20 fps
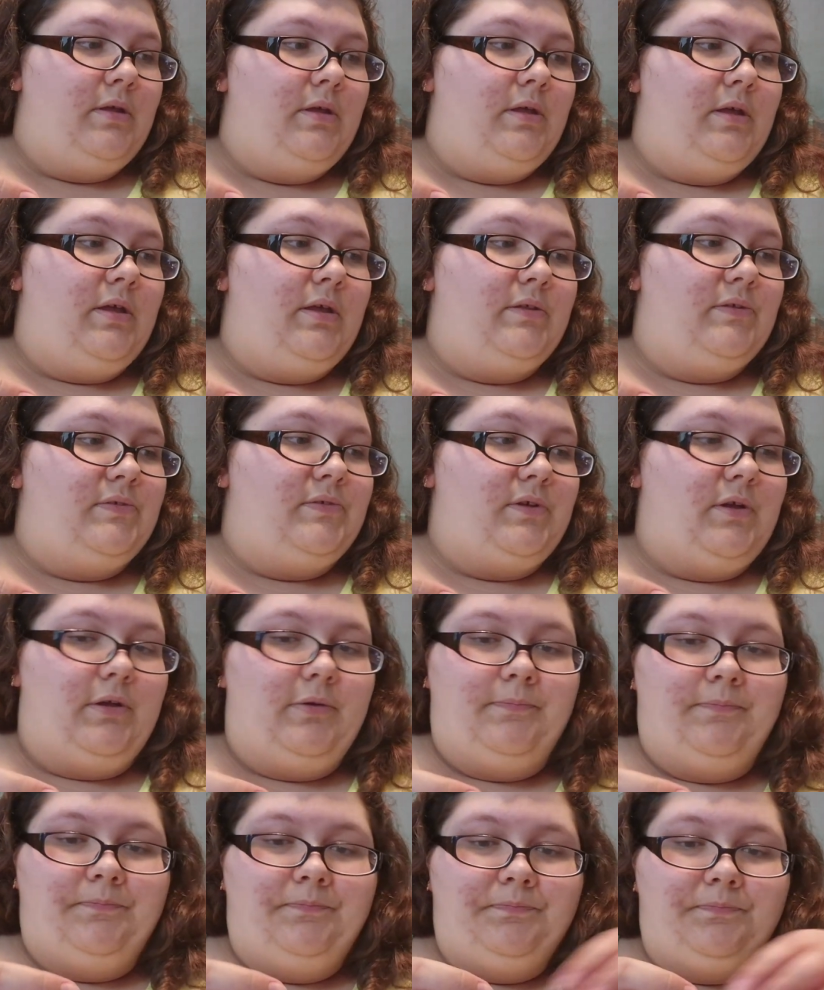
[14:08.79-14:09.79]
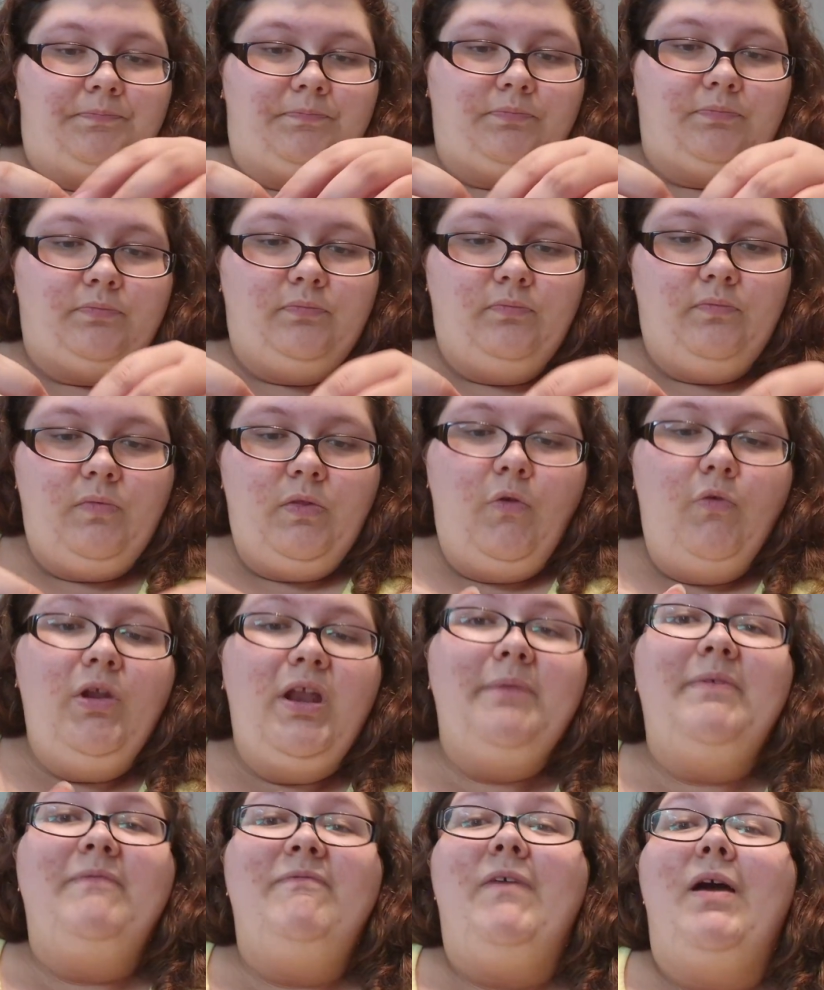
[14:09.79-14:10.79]
And so
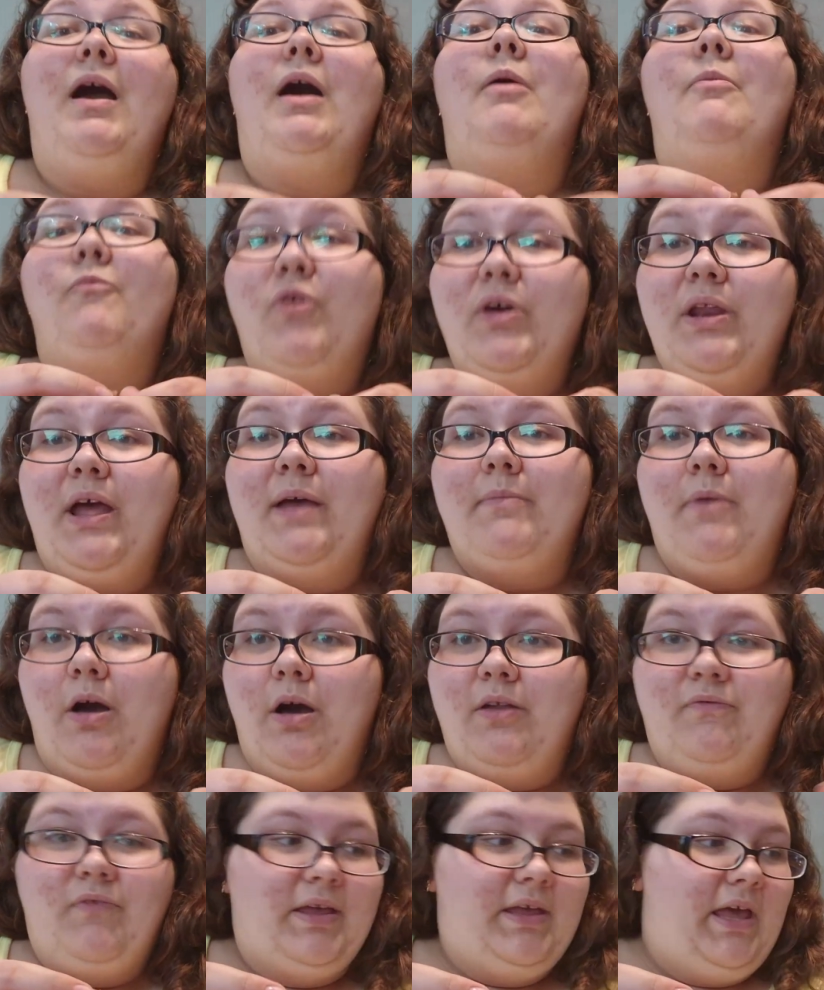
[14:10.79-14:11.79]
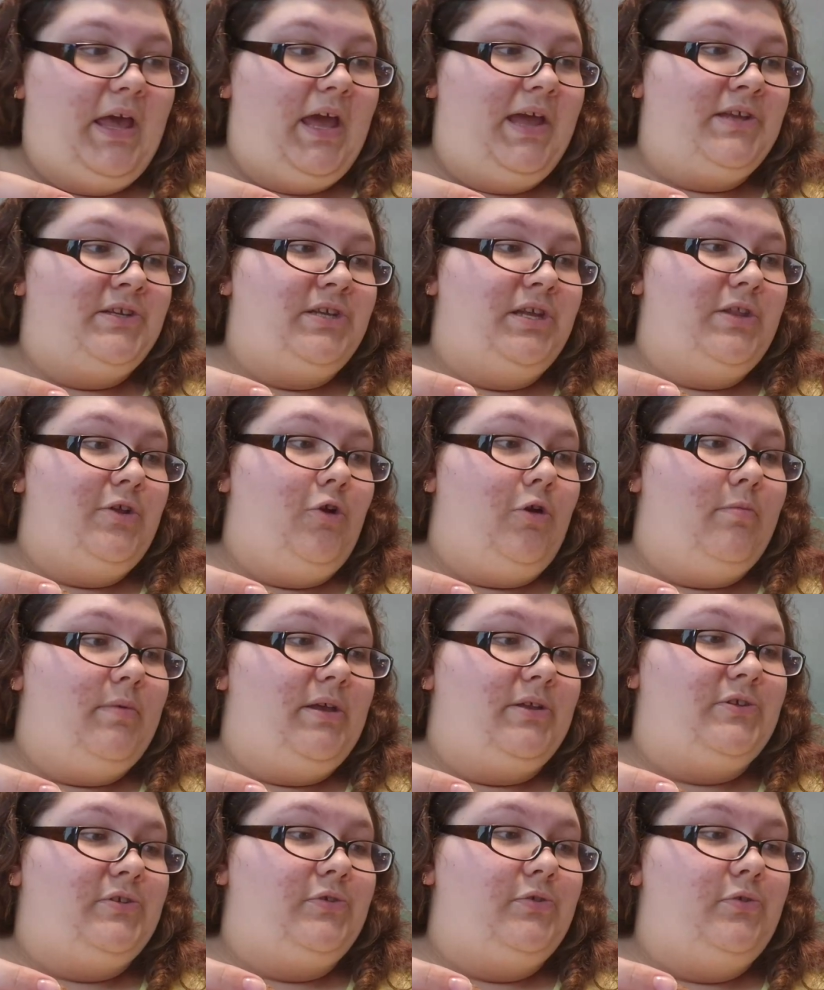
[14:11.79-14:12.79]
when I'm on vacation, there will
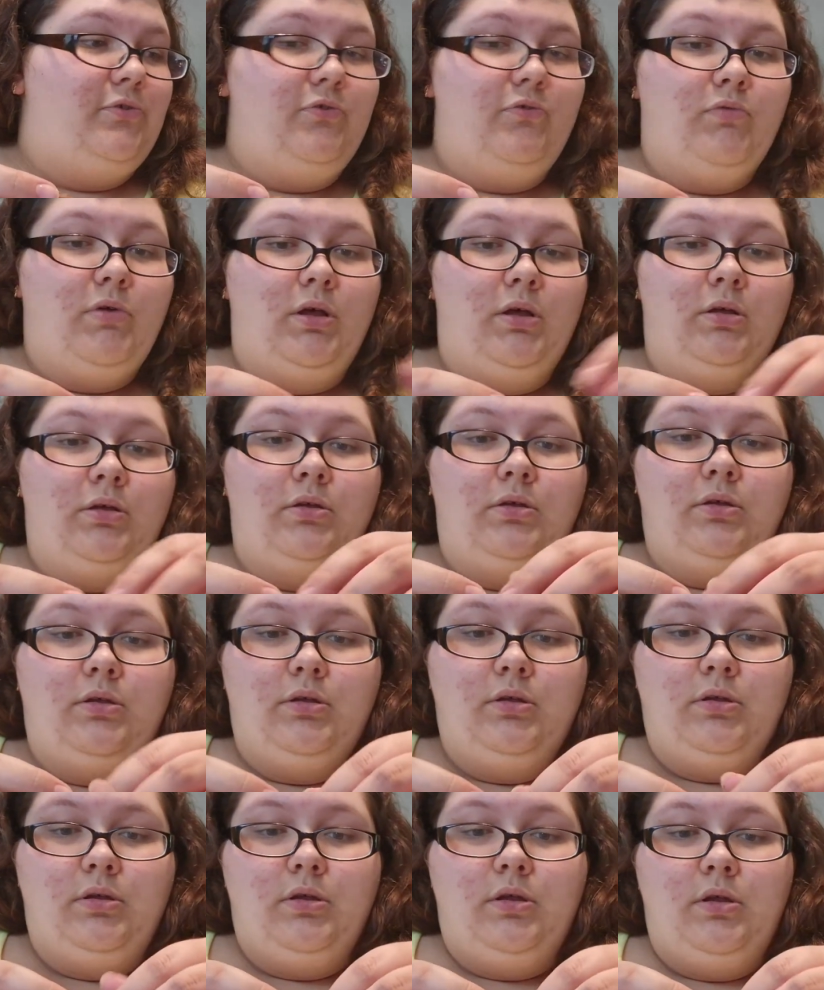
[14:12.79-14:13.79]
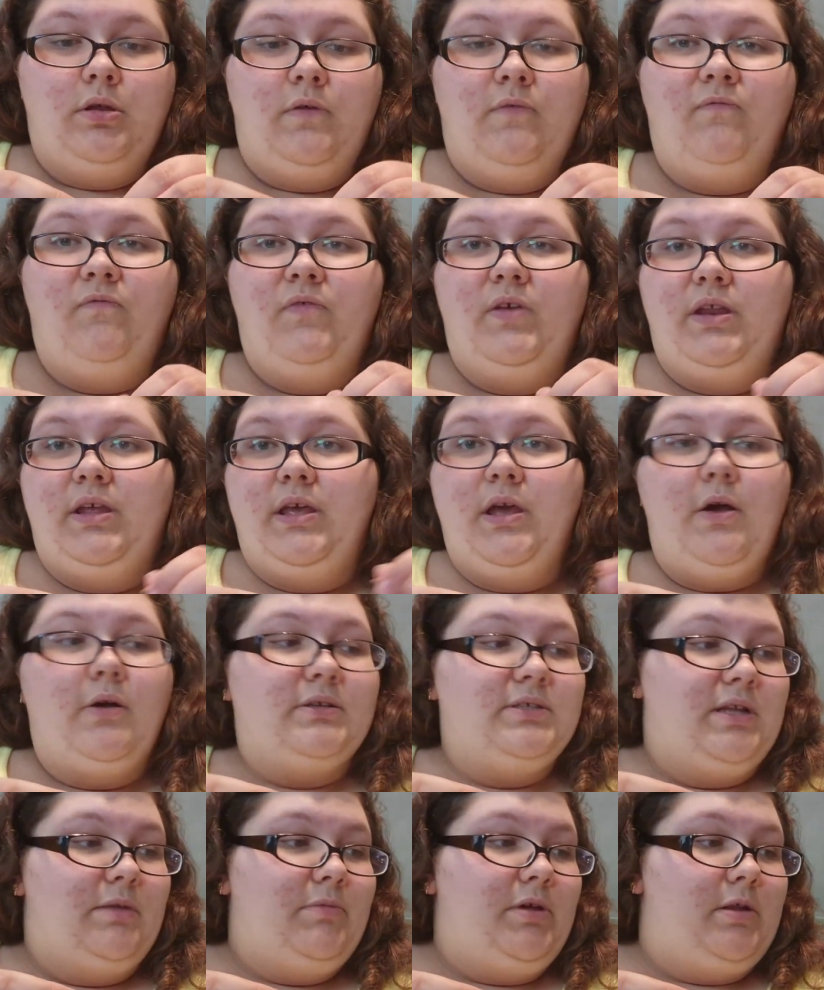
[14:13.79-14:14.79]
be 2
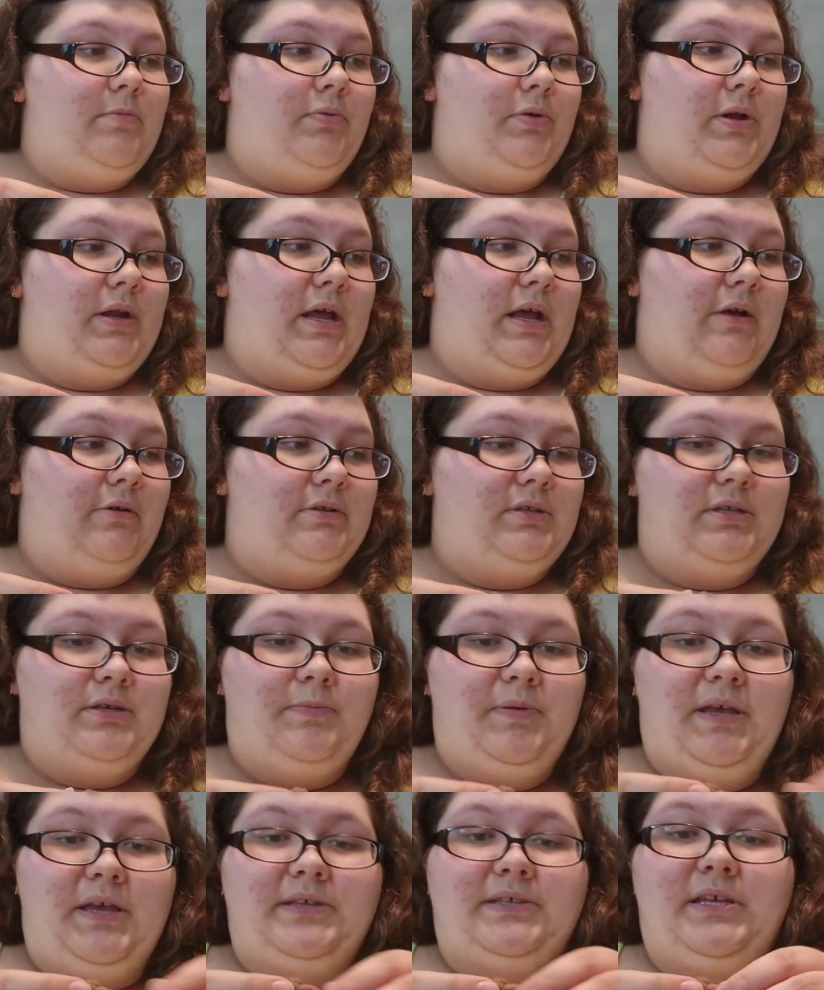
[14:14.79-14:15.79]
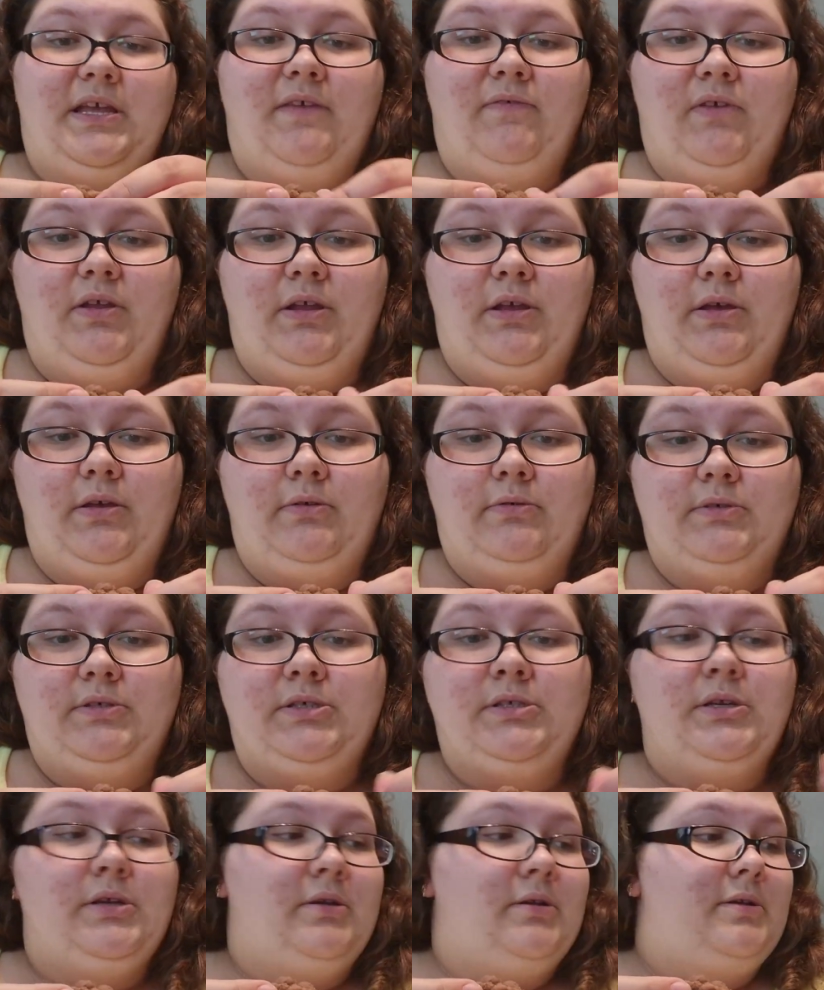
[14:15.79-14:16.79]
videos I'm going to put out, PSA
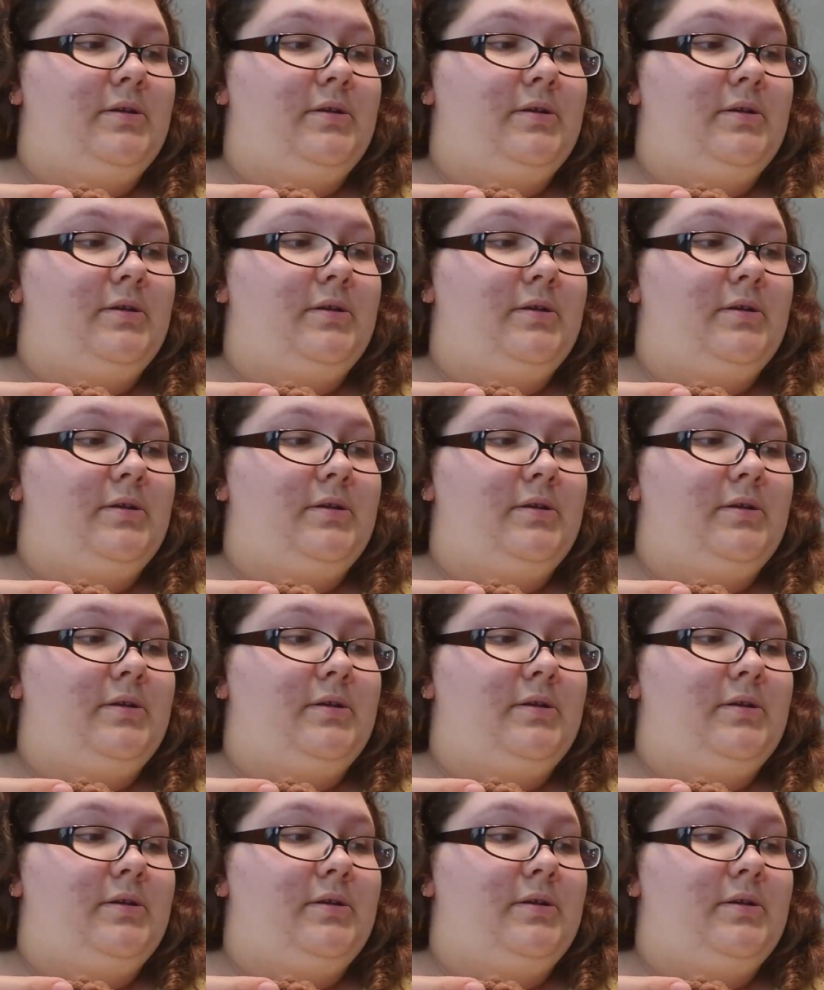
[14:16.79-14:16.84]
videos.